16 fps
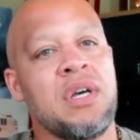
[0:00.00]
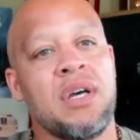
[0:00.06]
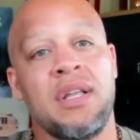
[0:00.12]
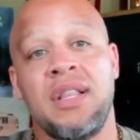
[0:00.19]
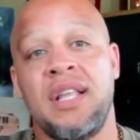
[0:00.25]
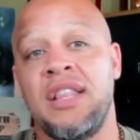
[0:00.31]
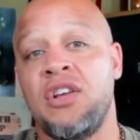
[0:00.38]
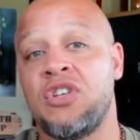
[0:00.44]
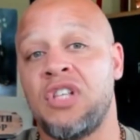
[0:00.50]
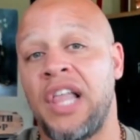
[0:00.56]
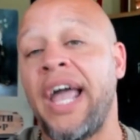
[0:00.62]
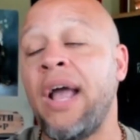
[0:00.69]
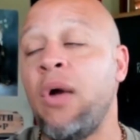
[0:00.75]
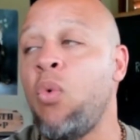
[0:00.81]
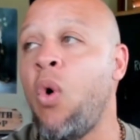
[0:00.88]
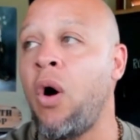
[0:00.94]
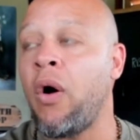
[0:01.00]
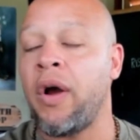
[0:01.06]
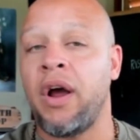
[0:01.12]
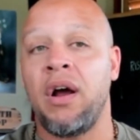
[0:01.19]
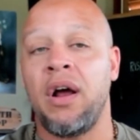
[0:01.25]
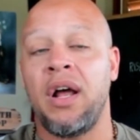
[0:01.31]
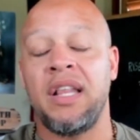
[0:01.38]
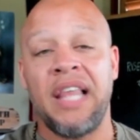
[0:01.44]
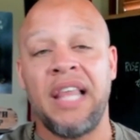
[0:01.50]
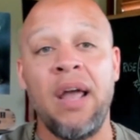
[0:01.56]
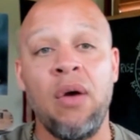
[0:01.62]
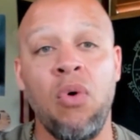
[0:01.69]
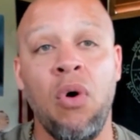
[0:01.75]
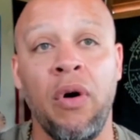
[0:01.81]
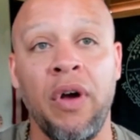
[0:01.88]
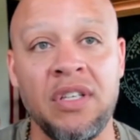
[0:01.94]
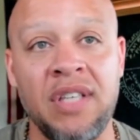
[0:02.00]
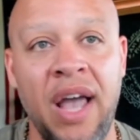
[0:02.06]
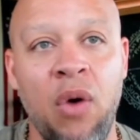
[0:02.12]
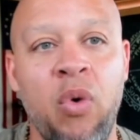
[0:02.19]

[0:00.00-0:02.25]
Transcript: Then there's late warrior. And late warrior is like